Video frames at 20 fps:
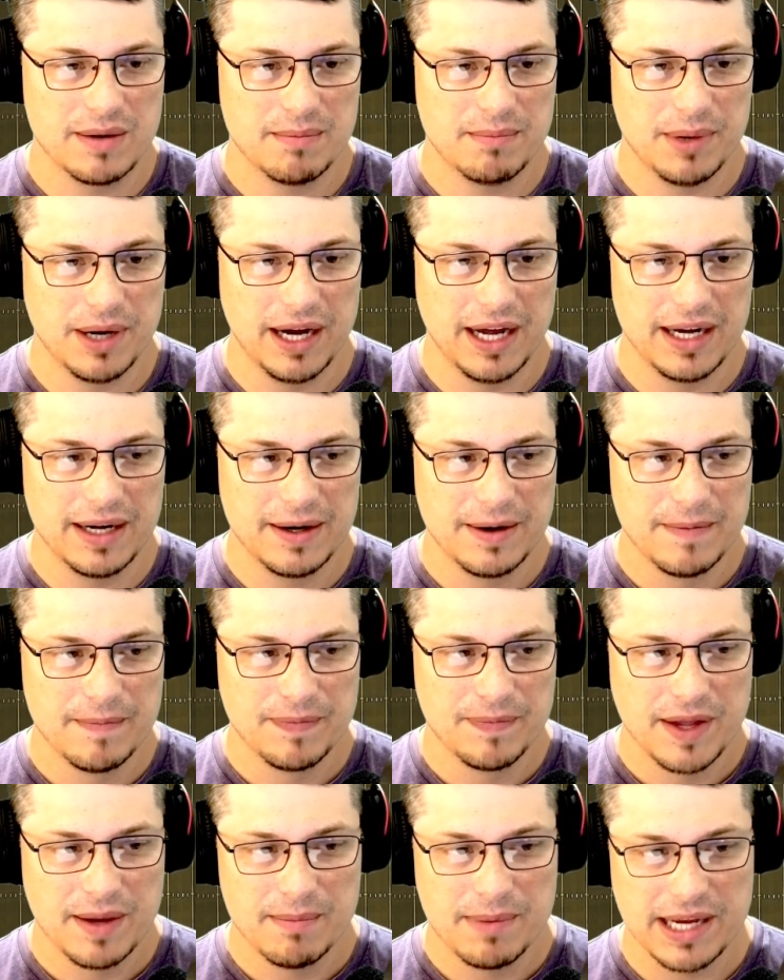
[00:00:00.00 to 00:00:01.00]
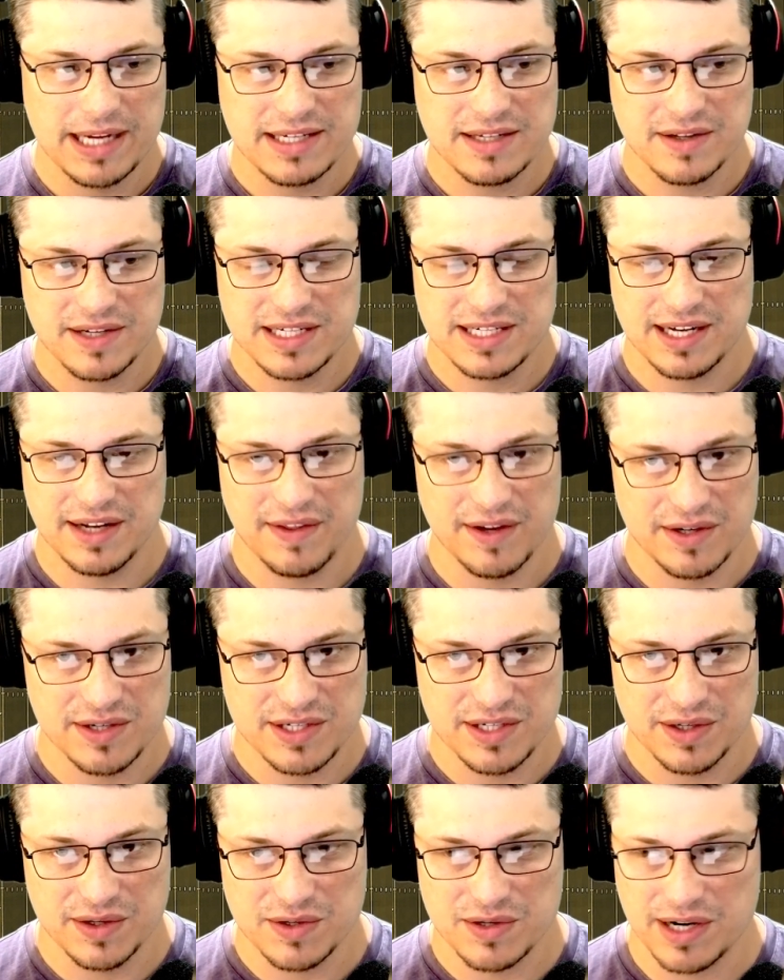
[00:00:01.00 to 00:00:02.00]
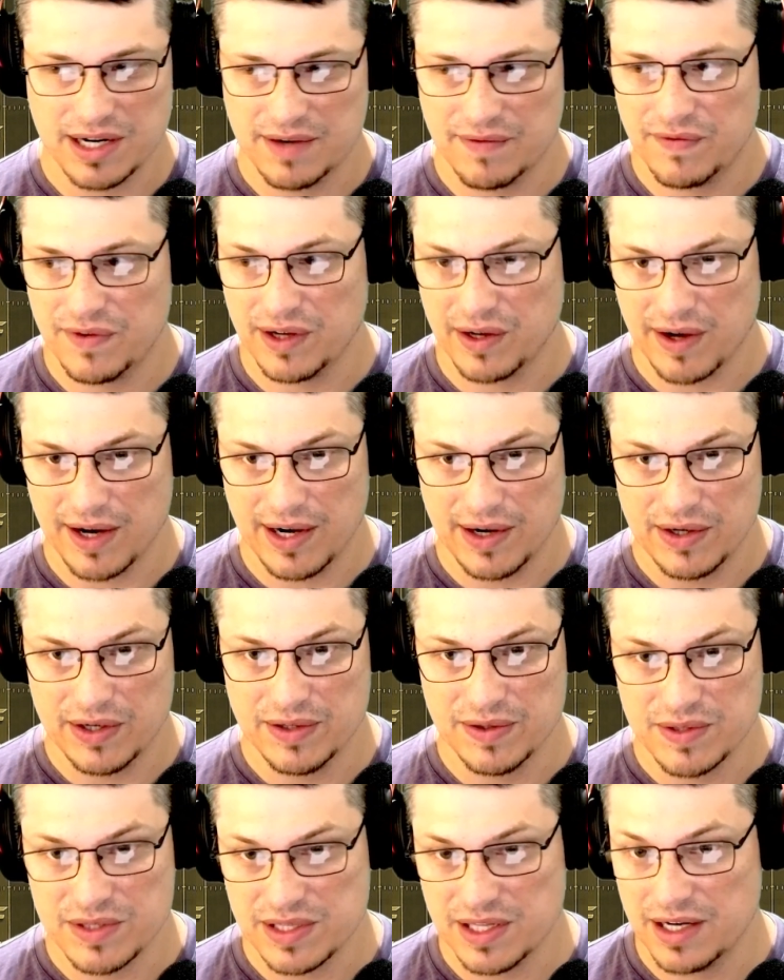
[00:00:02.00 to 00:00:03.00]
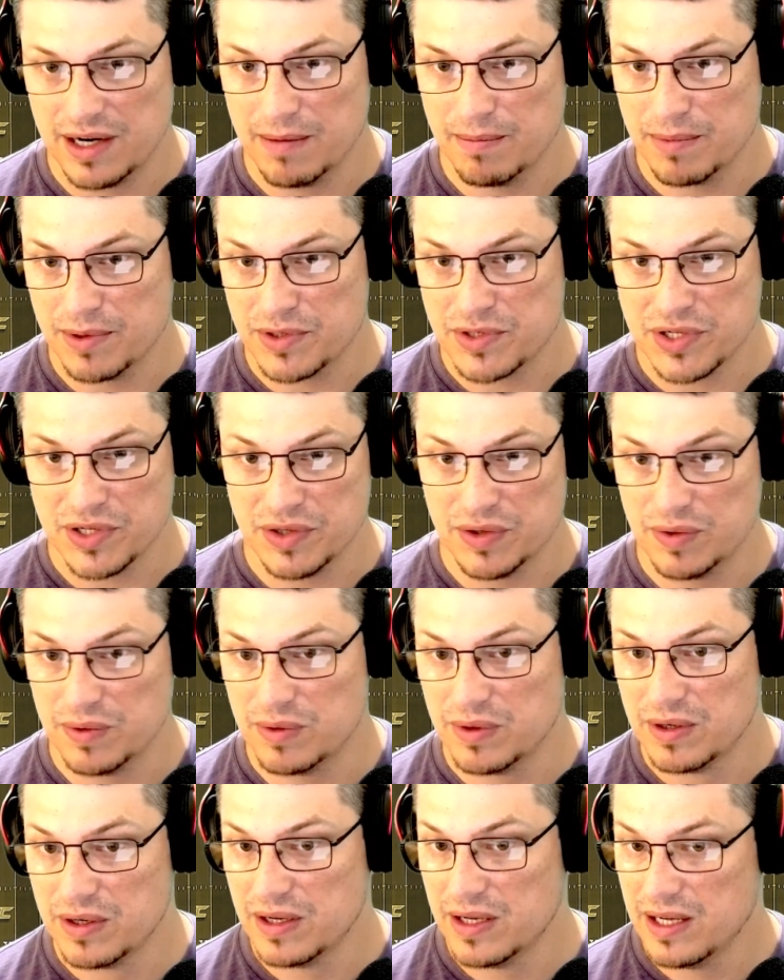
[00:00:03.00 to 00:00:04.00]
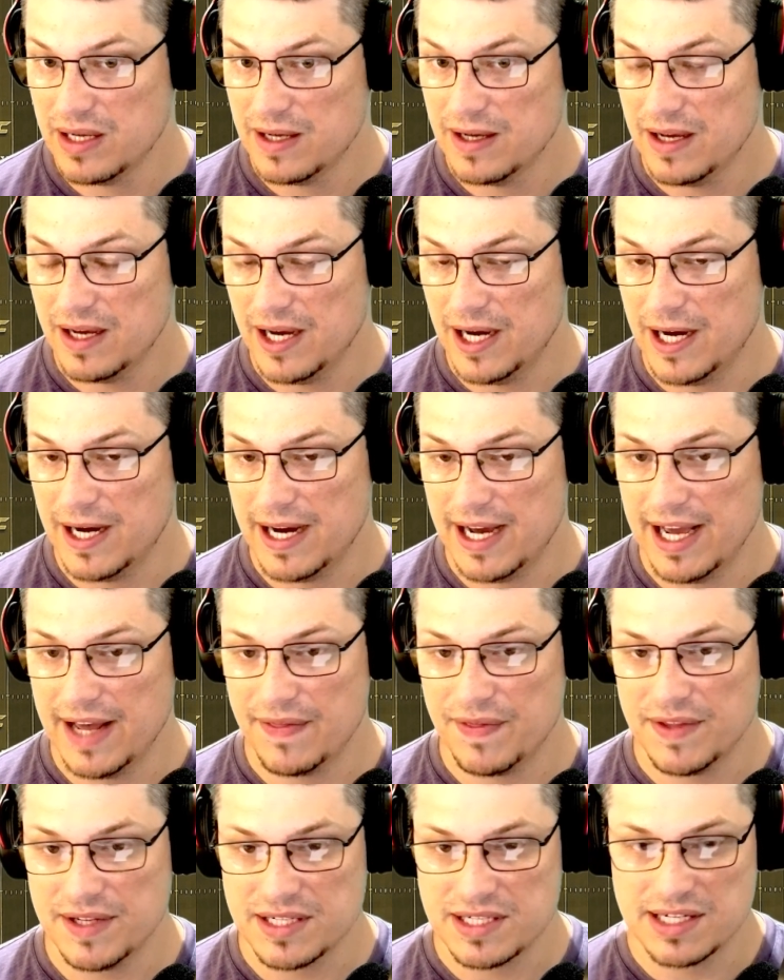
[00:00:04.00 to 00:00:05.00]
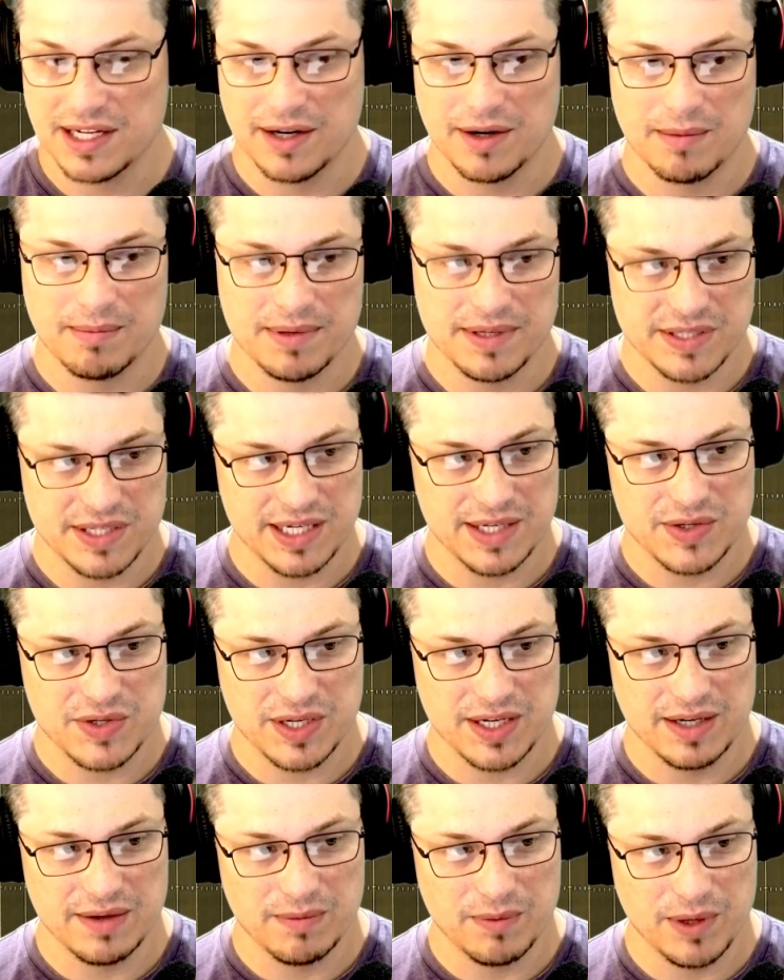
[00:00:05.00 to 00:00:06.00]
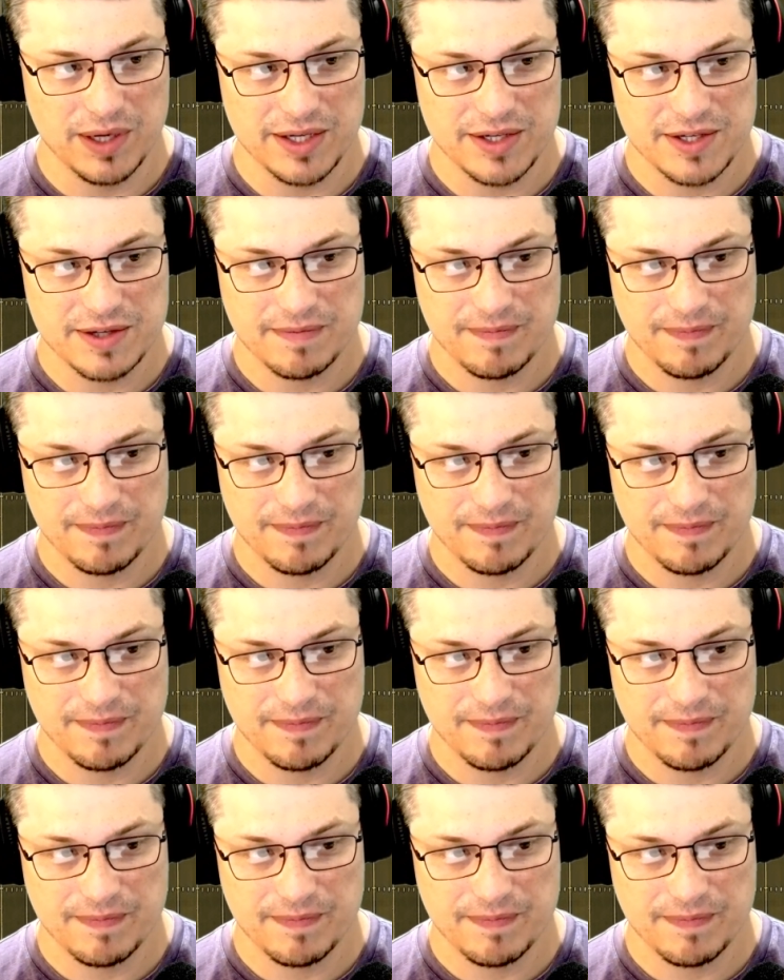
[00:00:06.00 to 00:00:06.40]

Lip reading: But basically said they're still trying to figure out who's the number two at the center position, which